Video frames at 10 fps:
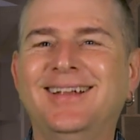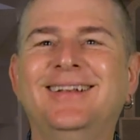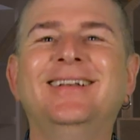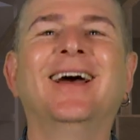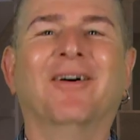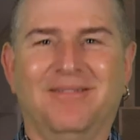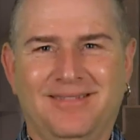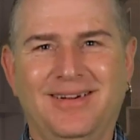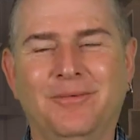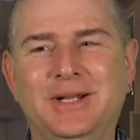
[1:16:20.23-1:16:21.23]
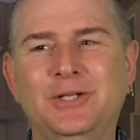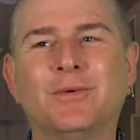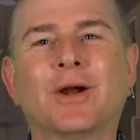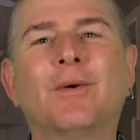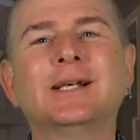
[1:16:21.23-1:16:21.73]
No. When you
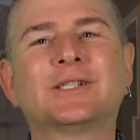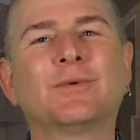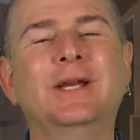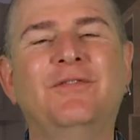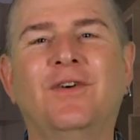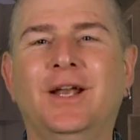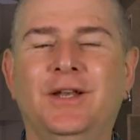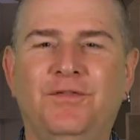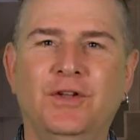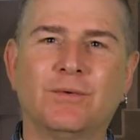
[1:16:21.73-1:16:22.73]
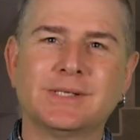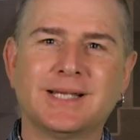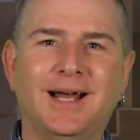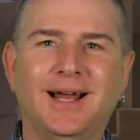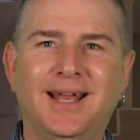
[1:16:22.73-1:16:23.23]
request a refund, if you
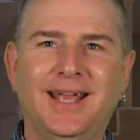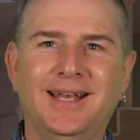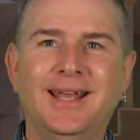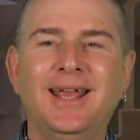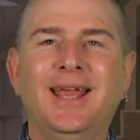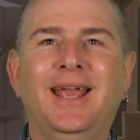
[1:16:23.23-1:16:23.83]
resign,